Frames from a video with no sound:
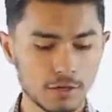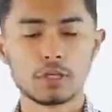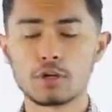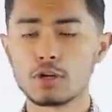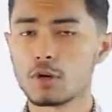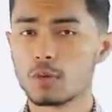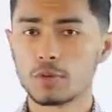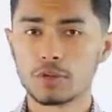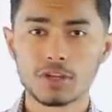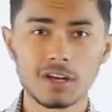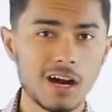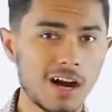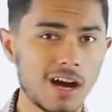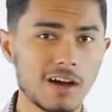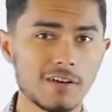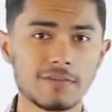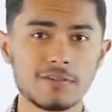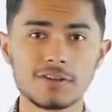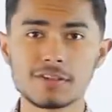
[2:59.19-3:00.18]
You can go with
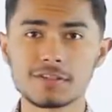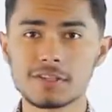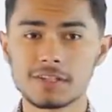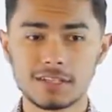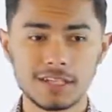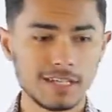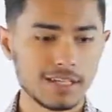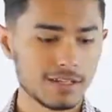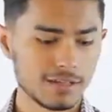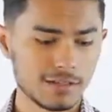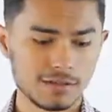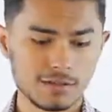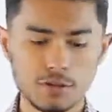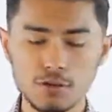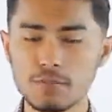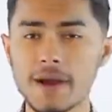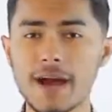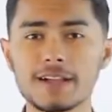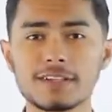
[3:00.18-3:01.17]
Converse, Adidas,
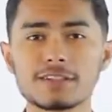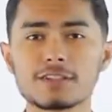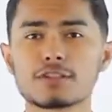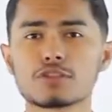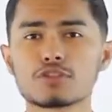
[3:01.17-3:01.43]
New Balance.